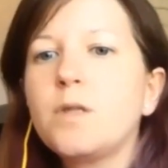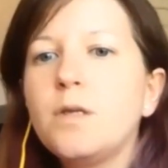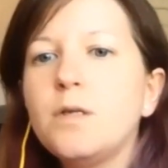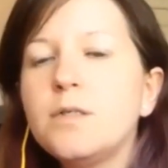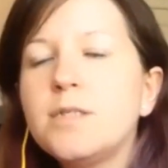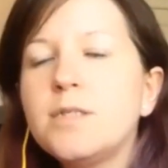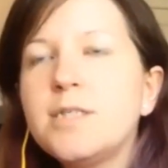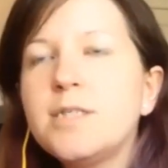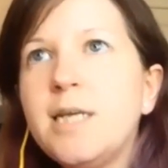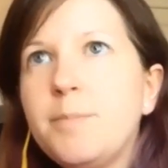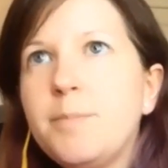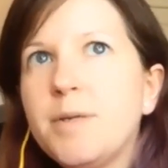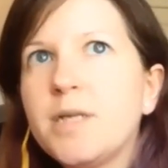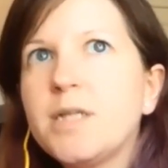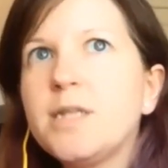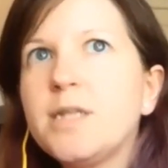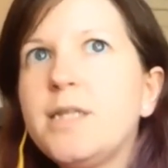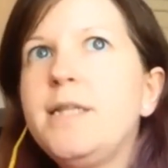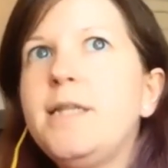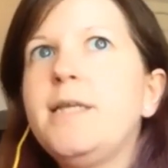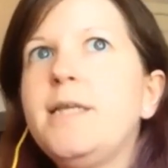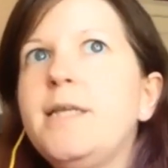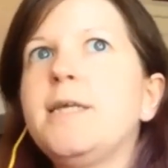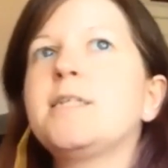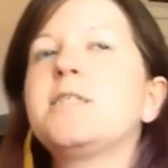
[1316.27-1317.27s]

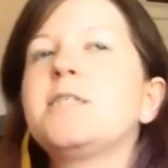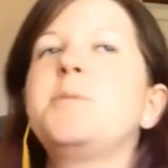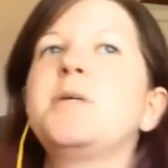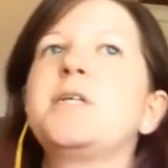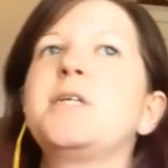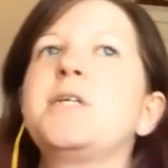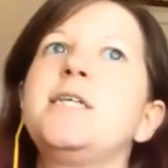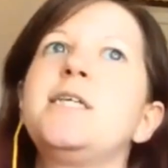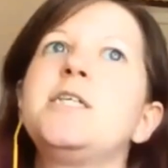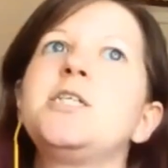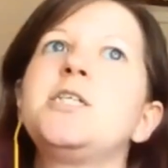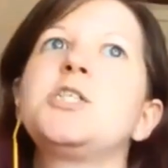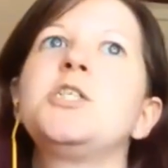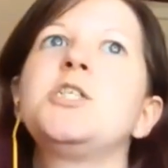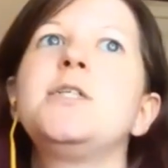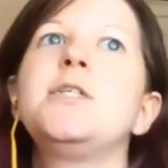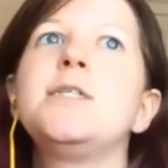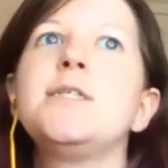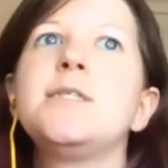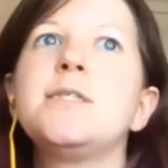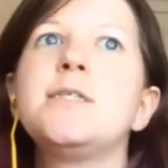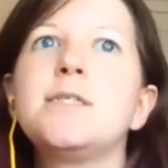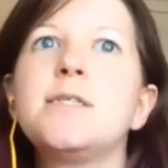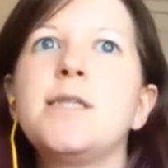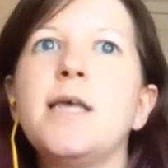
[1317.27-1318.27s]
Typically, the expectation
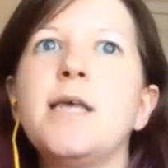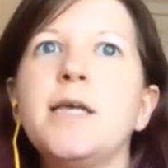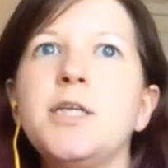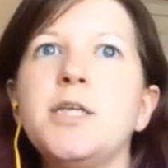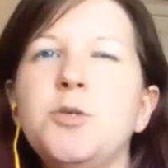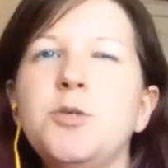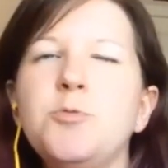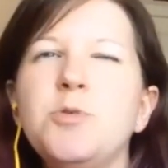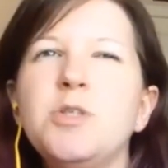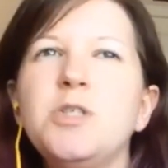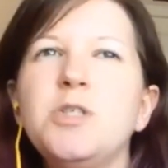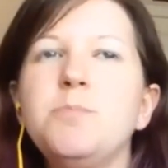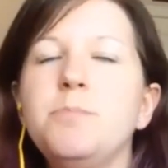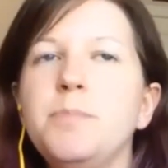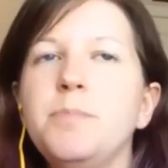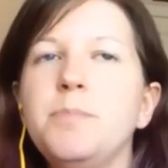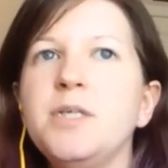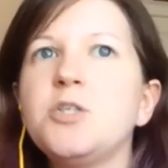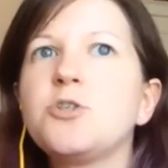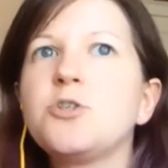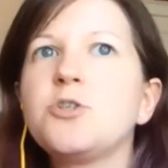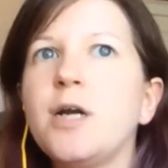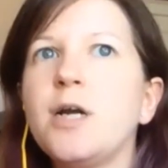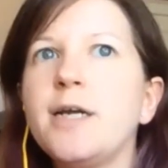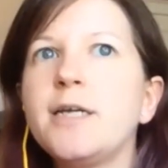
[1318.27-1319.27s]
is that you would be
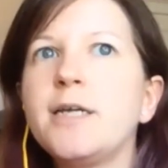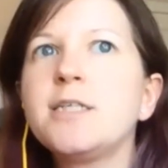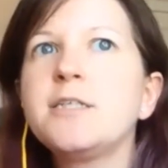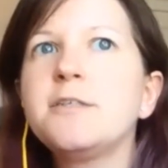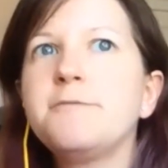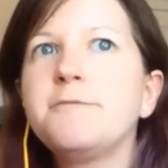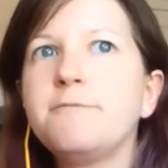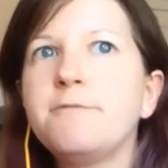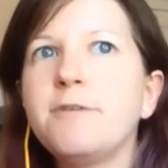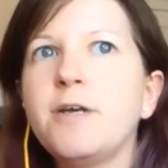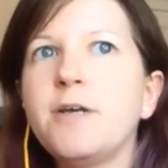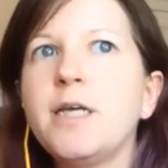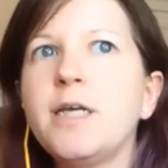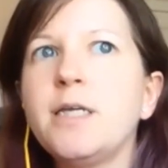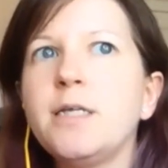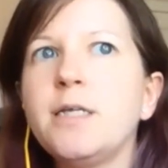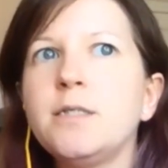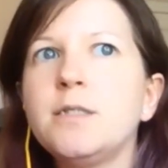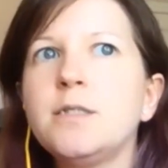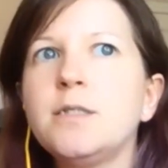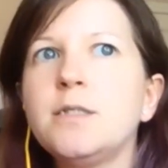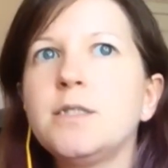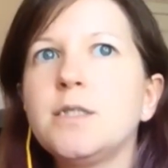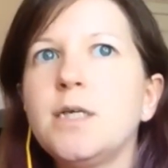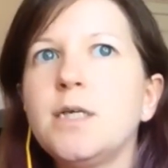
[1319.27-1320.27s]
trying to
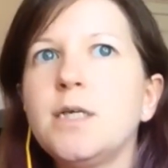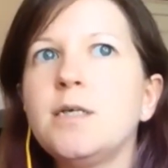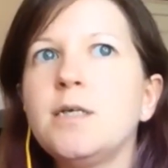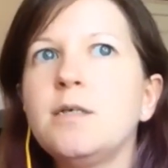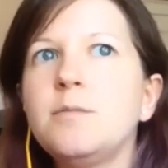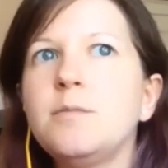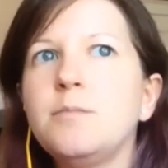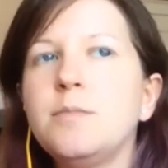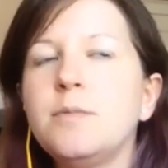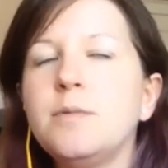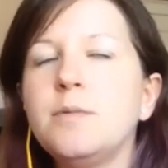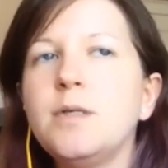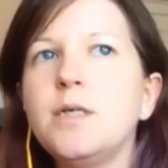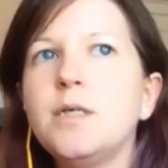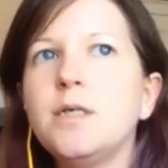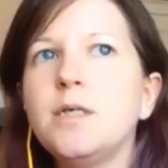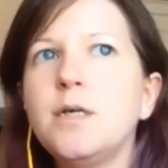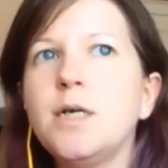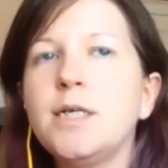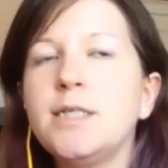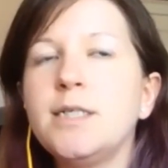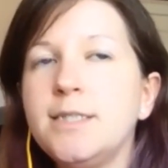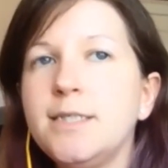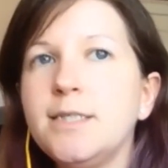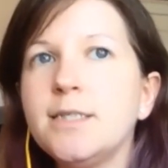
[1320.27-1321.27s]
find,
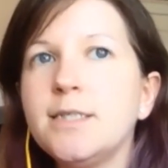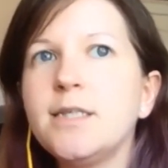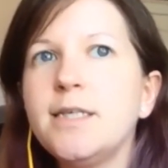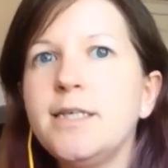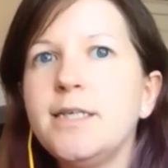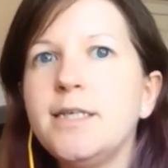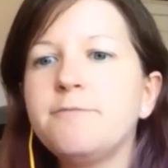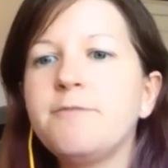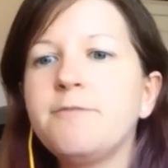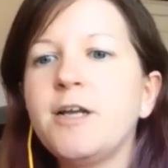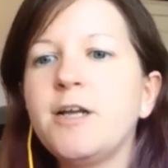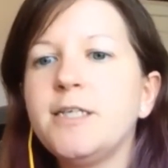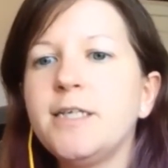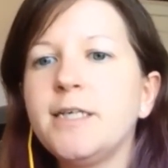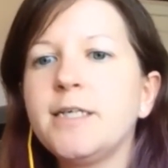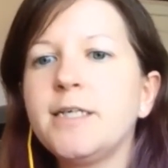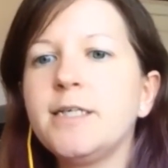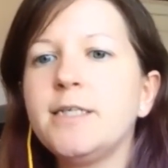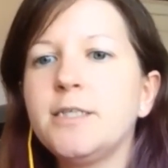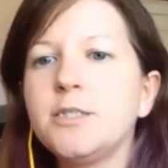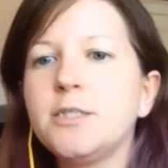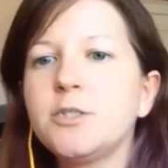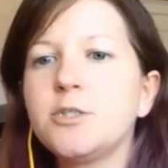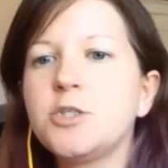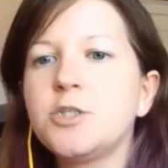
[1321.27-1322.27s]
ideally finding an
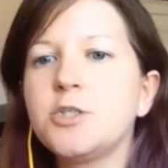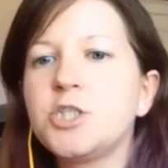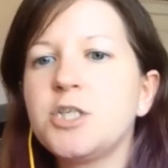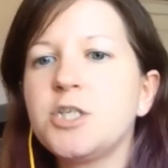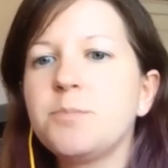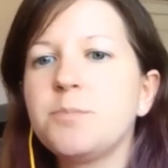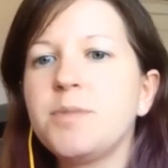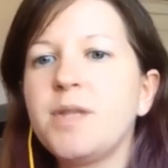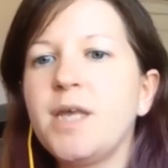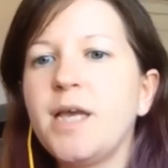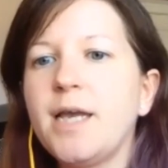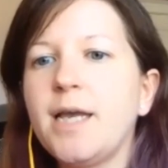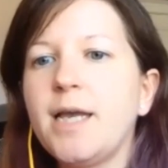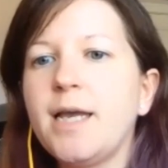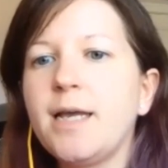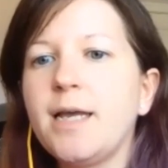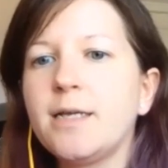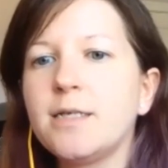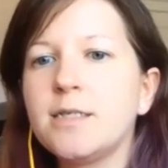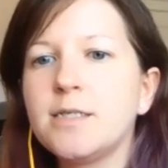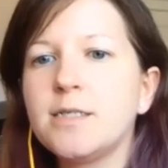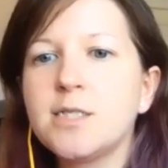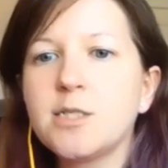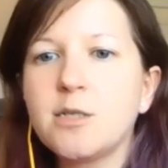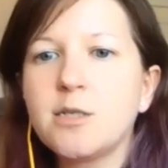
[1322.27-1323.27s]
internship that
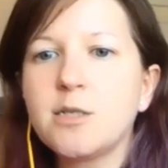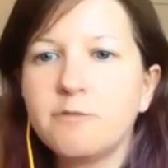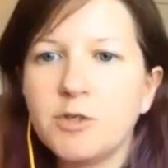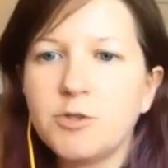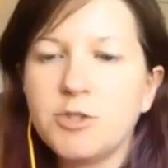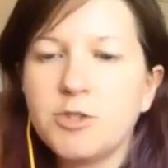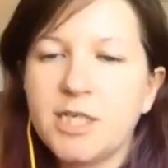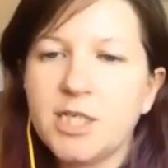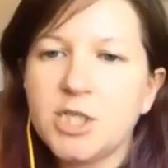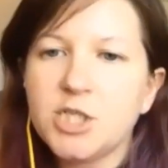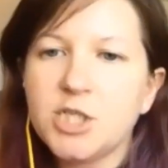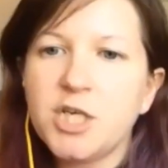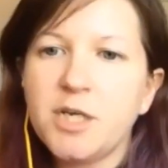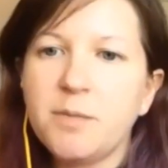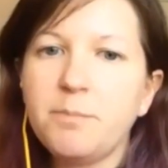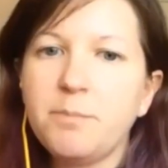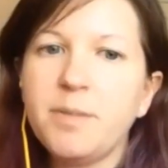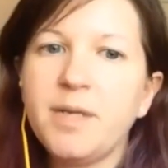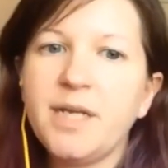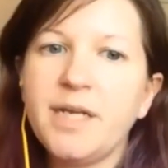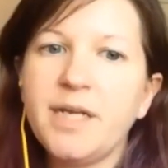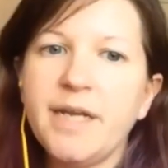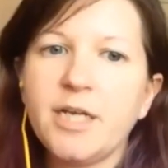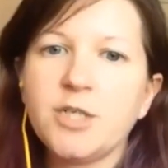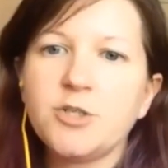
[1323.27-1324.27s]
has a rotation in
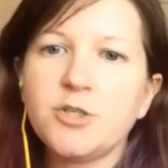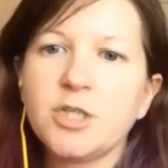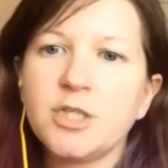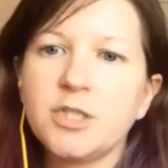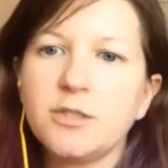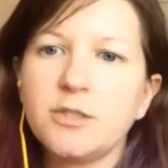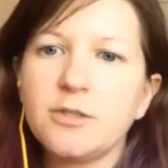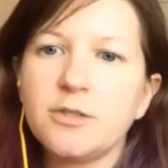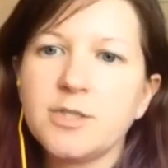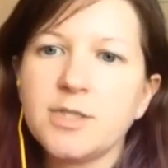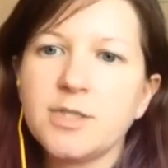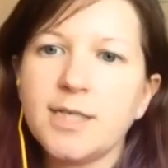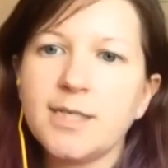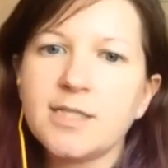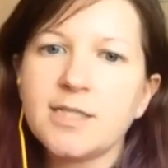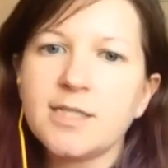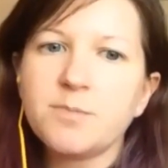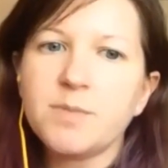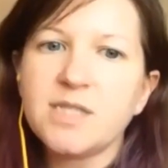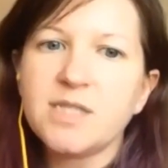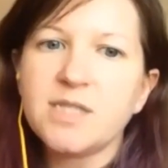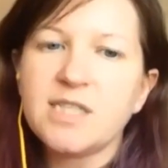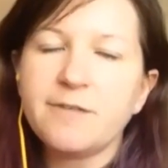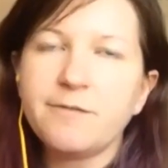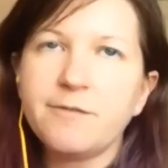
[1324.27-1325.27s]
pediatric neuropsych
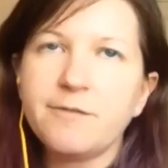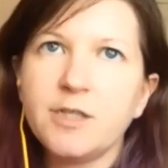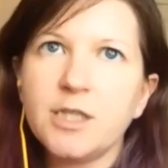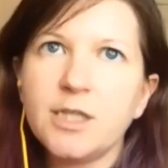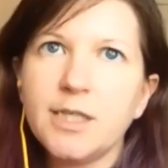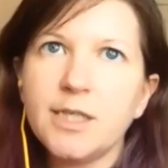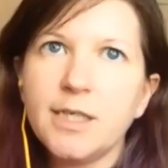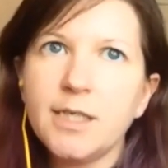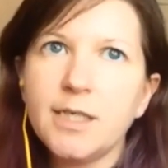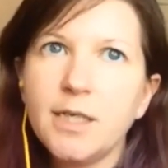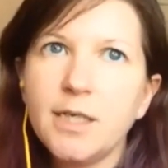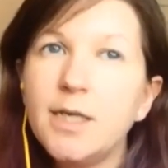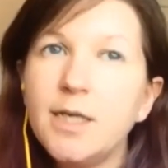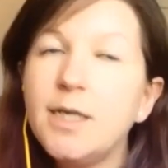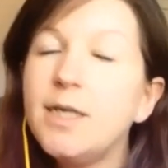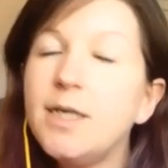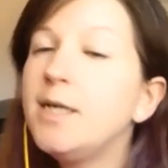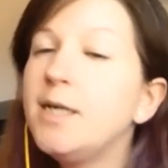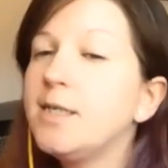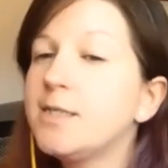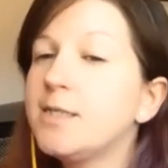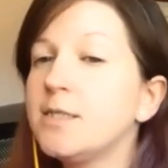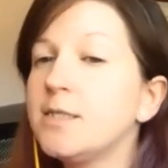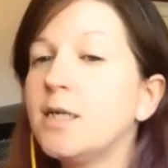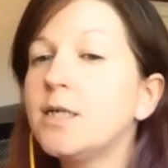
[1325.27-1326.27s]
specifically.
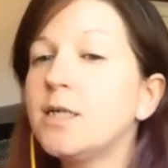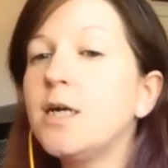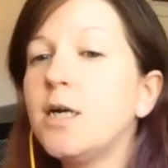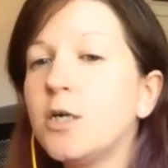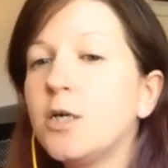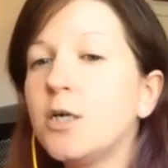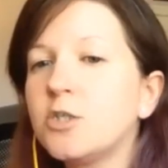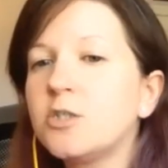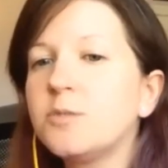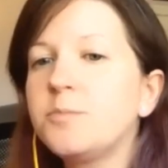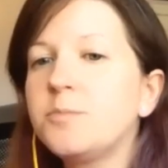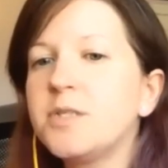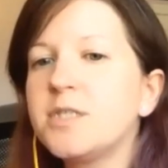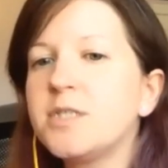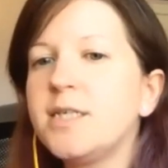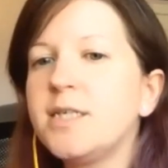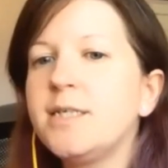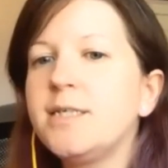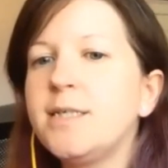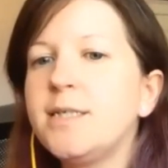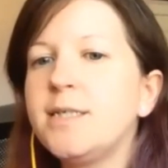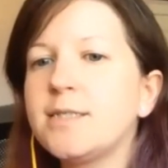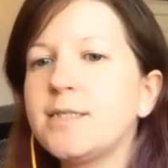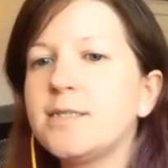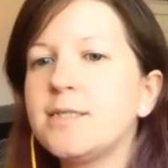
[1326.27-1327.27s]
It's not
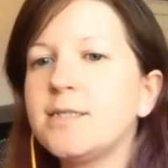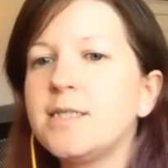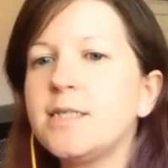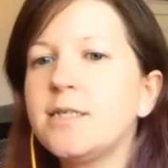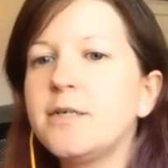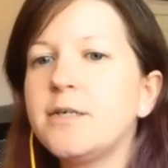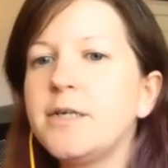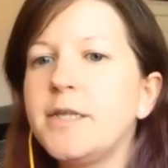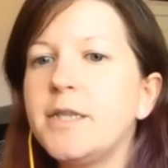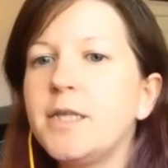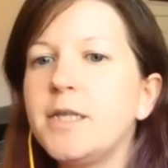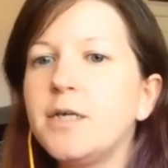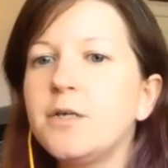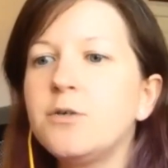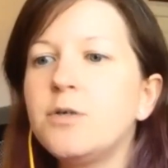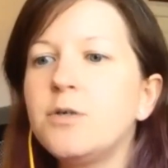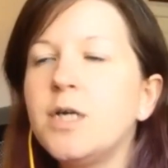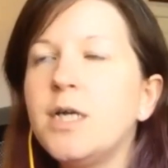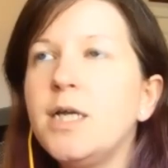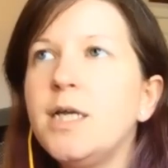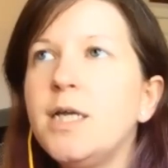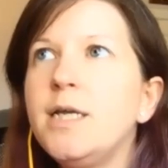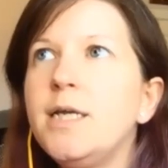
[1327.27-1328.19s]
100% necessary though.